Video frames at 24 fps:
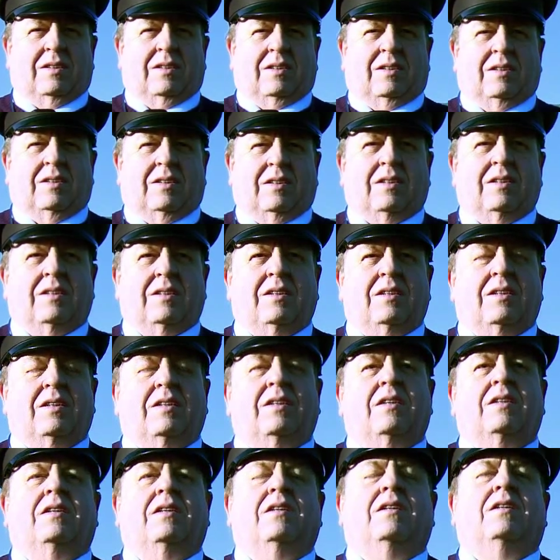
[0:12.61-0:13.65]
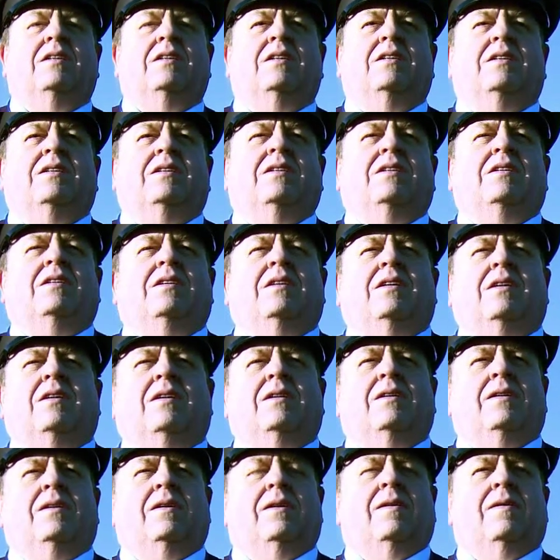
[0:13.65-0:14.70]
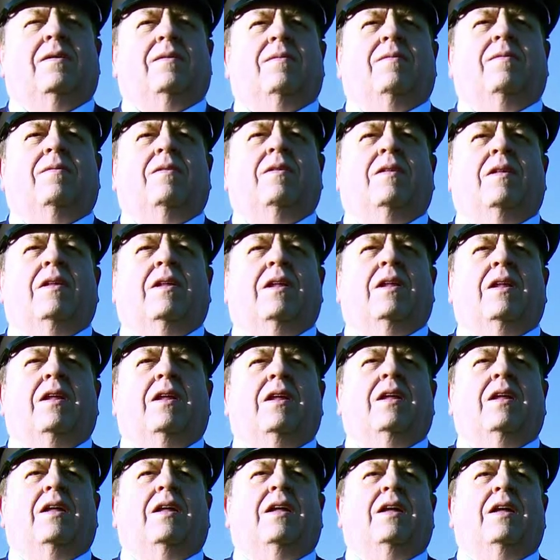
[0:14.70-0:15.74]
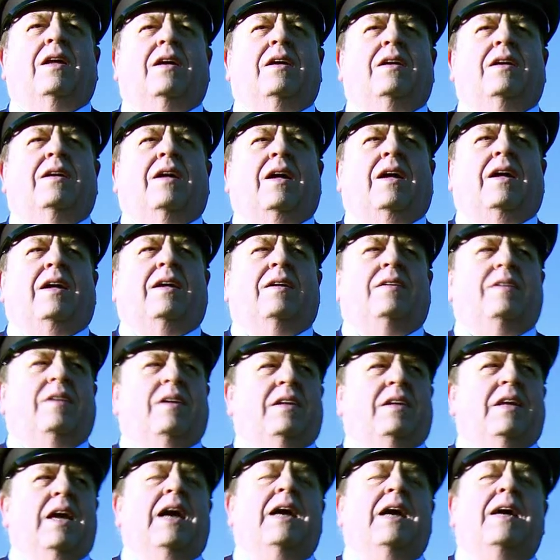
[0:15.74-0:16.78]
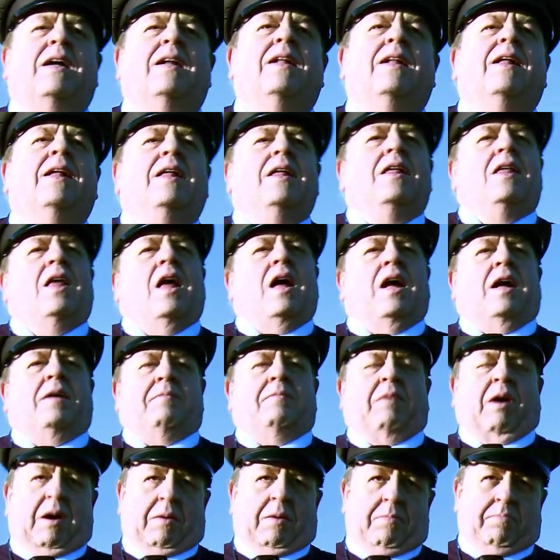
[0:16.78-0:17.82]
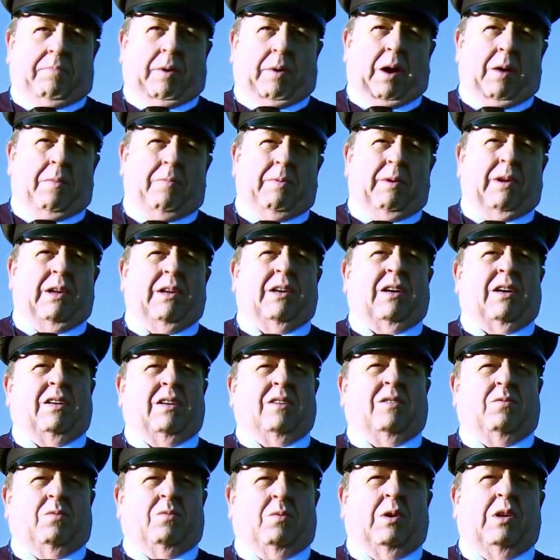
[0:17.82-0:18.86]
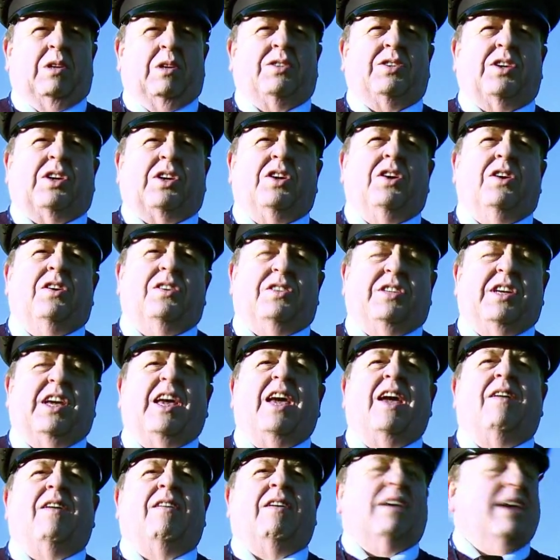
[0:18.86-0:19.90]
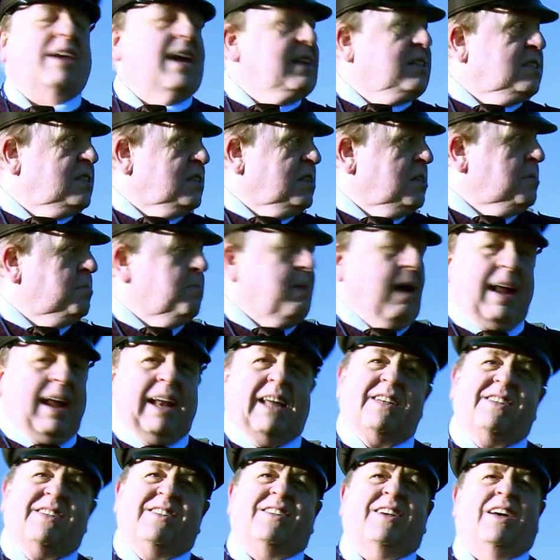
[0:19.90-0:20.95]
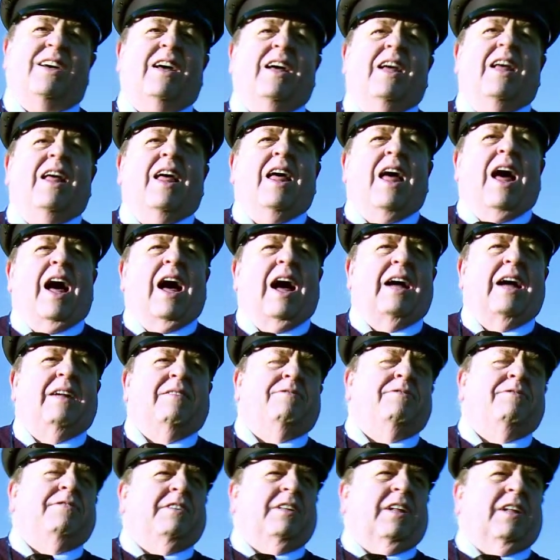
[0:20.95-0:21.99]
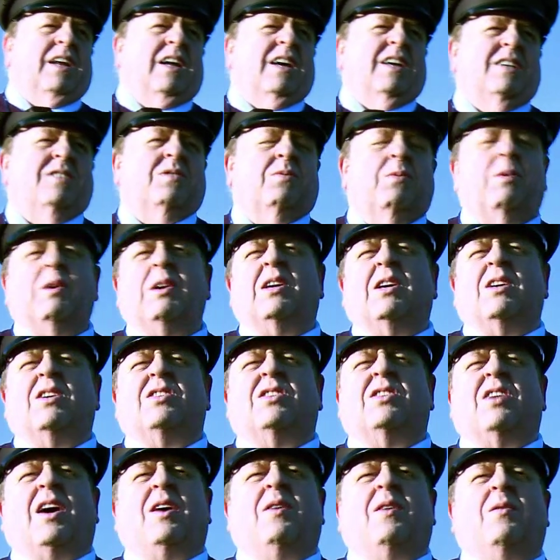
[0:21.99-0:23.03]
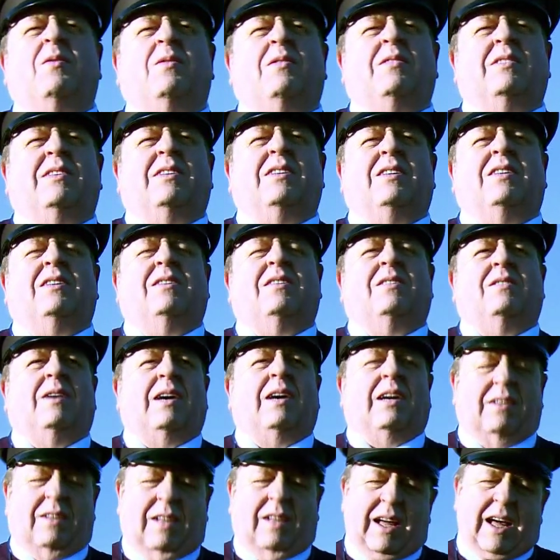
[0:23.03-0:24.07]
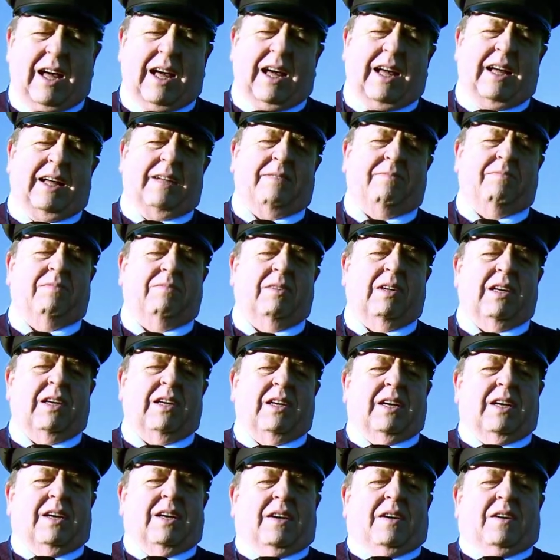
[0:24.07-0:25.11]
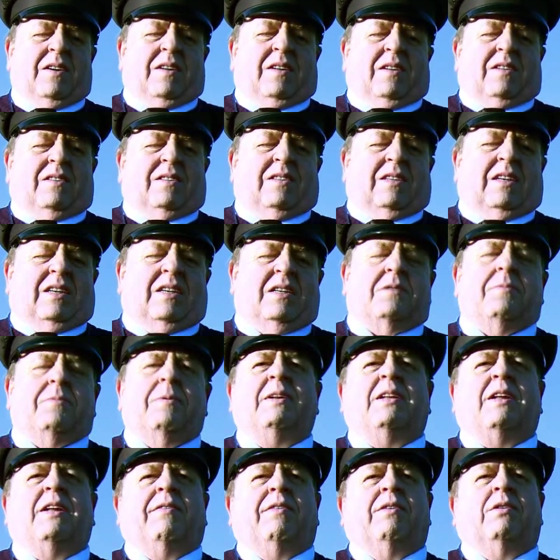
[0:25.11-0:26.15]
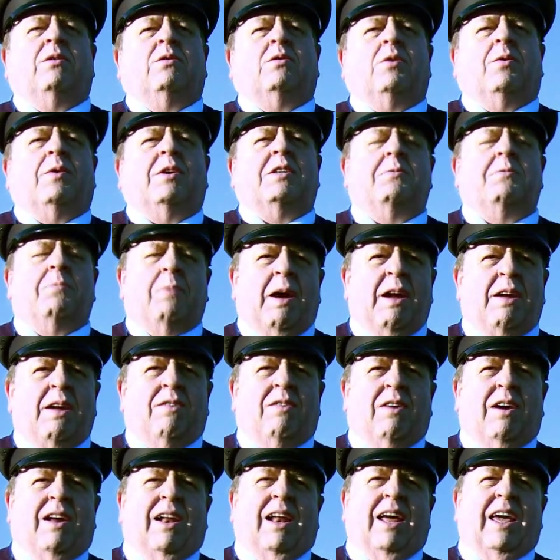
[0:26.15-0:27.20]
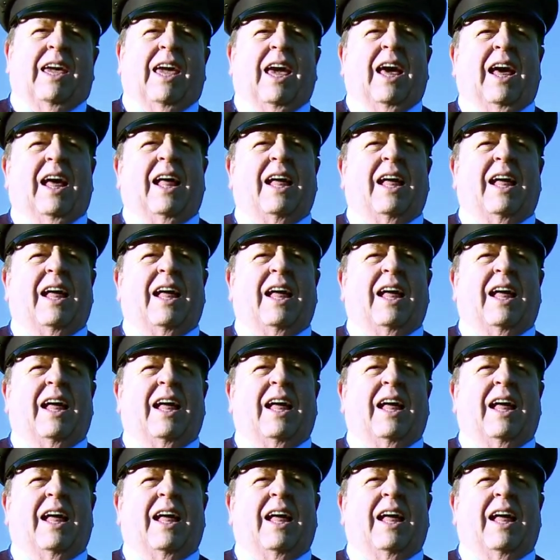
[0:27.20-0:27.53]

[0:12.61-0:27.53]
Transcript: Okay then, can you introduce yourself and tell us a bit about what's been going on? Uh, yeah, um, I'm Bob and I work security here at Kensington Palace. And for the last week or so, well, um, it's a bit difficult to explain really.